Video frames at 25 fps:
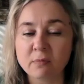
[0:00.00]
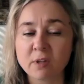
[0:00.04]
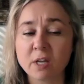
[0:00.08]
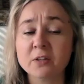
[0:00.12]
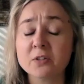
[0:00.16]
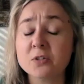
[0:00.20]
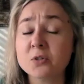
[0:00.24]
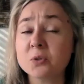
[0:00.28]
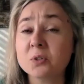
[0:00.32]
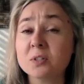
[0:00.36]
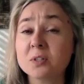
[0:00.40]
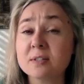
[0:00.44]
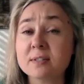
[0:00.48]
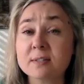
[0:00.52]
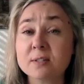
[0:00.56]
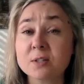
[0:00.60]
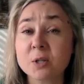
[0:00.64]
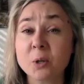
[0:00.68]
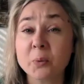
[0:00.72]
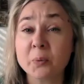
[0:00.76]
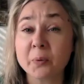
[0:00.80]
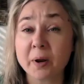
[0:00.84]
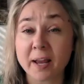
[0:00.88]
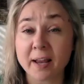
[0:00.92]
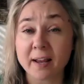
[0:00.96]
And so this is
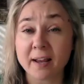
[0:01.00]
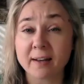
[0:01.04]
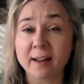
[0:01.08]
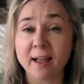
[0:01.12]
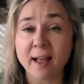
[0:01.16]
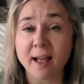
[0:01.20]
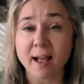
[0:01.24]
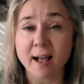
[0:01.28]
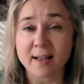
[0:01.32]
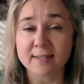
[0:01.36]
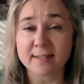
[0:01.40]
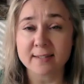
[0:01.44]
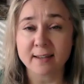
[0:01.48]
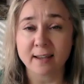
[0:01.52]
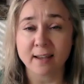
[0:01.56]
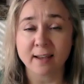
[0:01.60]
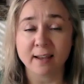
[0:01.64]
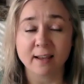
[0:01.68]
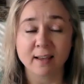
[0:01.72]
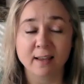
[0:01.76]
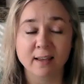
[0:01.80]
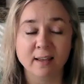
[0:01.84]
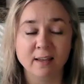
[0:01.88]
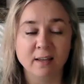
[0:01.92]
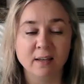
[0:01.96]
Lorraine
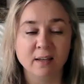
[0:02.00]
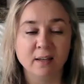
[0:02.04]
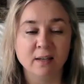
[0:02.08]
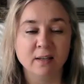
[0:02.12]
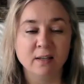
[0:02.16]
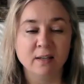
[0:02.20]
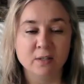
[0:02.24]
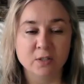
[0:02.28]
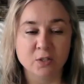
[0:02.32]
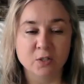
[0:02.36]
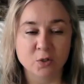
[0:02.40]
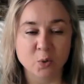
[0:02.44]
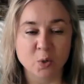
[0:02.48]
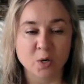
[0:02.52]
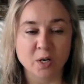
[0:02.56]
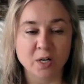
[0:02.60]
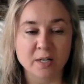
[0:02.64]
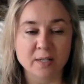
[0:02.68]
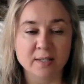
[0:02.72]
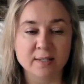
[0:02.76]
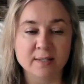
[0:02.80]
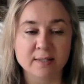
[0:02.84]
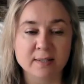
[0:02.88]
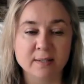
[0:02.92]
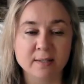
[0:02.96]
asking
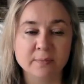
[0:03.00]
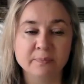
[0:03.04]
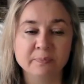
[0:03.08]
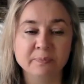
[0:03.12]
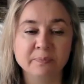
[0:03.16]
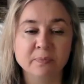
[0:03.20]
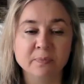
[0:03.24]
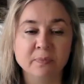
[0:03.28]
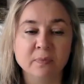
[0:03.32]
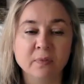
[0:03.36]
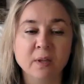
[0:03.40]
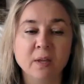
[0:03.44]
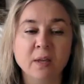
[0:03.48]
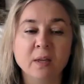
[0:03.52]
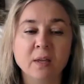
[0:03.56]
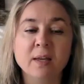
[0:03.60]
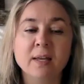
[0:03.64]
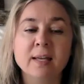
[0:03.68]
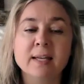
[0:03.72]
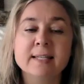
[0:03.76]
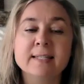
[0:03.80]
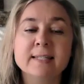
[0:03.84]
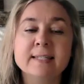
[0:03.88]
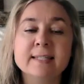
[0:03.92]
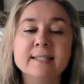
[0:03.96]
source.
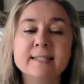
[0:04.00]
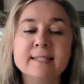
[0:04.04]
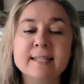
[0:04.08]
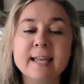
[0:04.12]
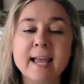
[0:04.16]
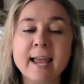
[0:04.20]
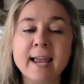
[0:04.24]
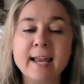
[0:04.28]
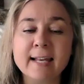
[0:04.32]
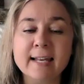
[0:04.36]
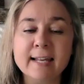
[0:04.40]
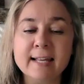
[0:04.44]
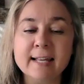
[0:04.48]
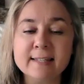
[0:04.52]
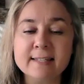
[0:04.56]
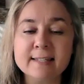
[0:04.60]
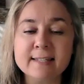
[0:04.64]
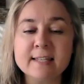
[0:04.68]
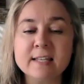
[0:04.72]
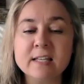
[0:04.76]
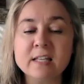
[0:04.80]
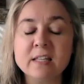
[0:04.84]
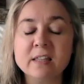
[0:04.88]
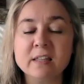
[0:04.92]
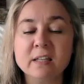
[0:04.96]
Since aliens
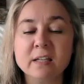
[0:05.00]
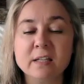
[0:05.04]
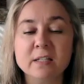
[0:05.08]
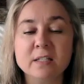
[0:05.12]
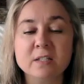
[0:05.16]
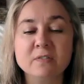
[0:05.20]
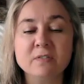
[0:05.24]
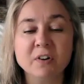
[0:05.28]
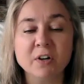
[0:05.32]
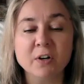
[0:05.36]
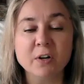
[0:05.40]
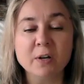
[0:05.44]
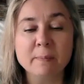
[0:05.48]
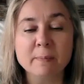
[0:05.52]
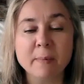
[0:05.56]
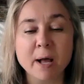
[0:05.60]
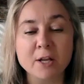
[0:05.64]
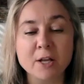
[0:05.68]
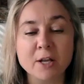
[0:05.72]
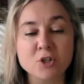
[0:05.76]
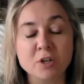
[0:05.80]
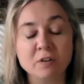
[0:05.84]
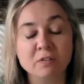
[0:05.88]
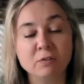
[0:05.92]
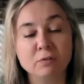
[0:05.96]
see things very
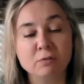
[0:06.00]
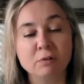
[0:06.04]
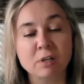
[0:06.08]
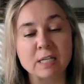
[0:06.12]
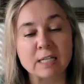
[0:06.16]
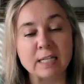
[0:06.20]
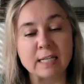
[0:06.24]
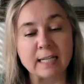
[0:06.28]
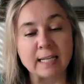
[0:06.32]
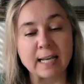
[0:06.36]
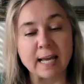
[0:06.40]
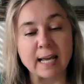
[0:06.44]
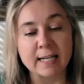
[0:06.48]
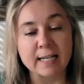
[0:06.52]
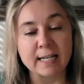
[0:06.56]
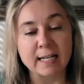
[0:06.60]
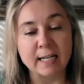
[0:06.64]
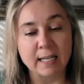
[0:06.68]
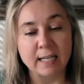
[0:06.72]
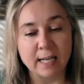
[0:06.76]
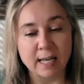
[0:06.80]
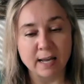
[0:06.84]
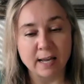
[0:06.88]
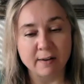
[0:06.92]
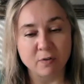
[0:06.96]
much at 3D-like
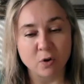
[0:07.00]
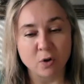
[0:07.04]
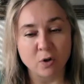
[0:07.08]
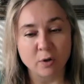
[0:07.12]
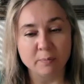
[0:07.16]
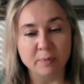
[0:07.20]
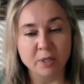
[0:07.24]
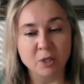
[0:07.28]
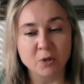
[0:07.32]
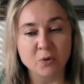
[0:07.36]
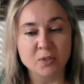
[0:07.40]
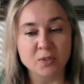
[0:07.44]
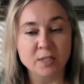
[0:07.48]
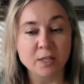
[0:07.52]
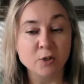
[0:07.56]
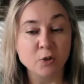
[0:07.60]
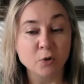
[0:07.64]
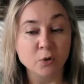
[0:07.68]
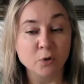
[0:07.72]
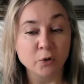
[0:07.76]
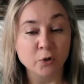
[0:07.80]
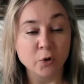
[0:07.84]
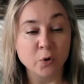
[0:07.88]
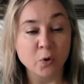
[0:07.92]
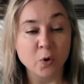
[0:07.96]
level because they
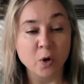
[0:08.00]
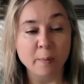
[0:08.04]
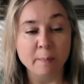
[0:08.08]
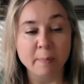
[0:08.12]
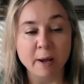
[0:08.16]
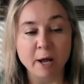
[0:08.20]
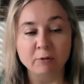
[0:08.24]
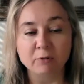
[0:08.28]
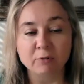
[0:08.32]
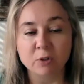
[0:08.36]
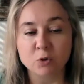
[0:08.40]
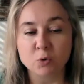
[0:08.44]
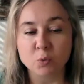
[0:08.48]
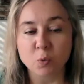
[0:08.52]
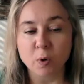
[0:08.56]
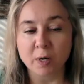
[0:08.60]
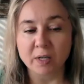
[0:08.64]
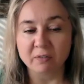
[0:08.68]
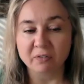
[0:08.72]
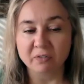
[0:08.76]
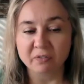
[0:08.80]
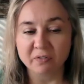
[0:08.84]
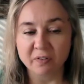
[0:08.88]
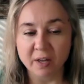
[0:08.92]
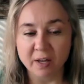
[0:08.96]
don't know about the
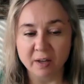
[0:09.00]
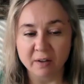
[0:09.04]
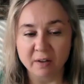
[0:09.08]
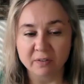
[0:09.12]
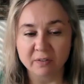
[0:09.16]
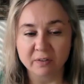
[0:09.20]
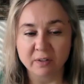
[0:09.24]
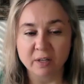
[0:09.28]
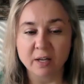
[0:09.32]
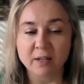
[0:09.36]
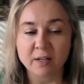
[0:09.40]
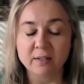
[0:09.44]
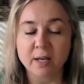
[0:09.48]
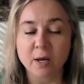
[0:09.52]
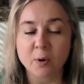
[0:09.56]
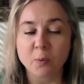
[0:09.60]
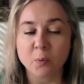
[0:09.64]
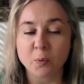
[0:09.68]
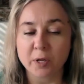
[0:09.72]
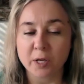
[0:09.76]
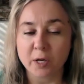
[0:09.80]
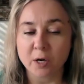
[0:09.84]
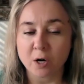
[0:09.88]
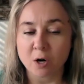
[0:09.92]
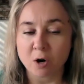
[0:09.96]
25th and that
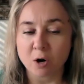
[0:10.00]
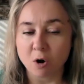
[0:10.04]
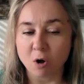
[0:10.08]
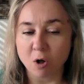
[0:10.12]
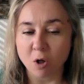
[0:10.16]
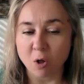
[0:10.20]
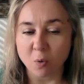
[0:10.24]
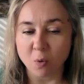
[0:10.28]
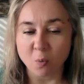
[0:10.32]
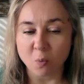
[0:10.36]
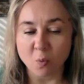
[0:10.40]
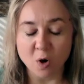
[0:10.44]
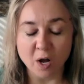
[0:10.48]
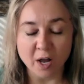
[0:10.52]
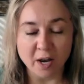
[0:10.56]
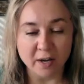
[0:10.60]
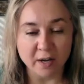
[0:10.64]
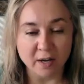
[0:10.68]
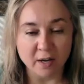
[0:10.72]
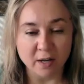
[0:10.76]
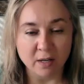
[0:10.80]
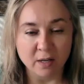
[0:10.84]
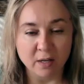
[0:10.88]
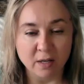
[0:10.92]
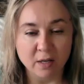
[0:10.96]
we are all
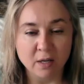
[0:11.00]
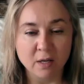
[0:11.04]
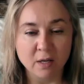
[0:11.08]
one,